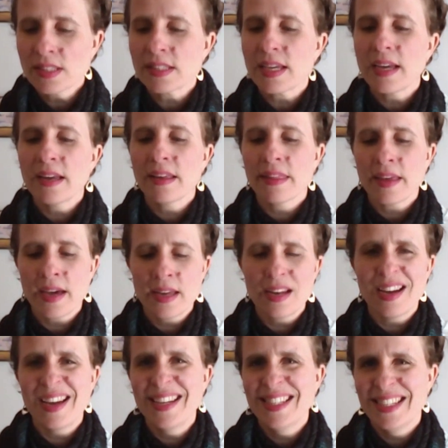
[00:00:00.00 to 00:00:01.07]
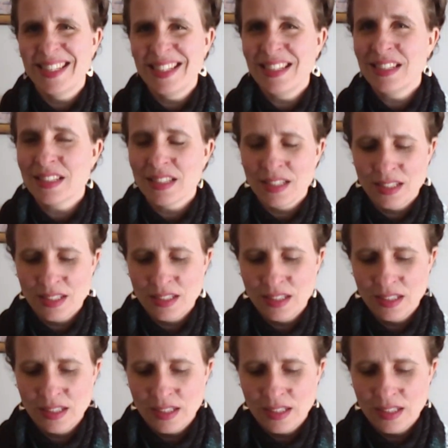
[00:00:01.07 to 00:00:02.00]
say that I didn't